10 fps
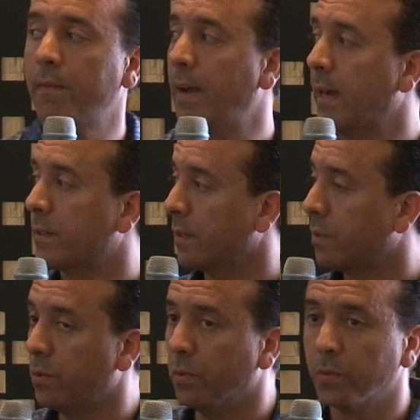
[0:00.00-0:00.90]
have
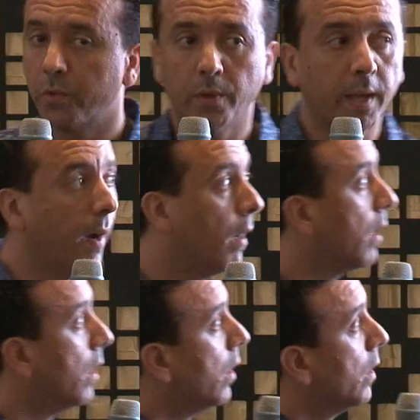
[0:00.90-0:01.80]
access to care.
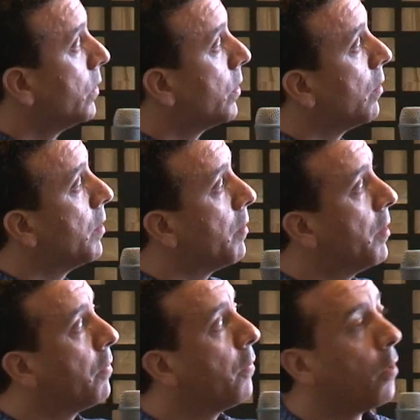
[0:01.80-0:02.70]
So
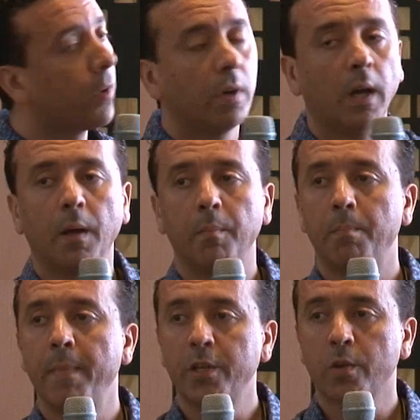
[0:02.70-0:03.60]
the four
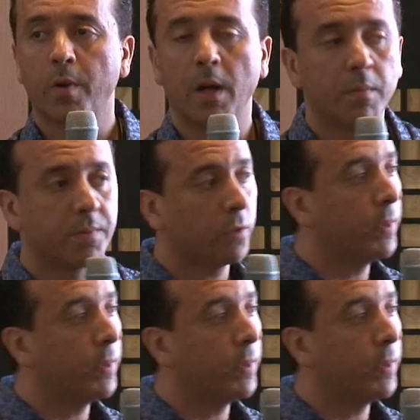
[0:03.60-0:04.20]
major problems that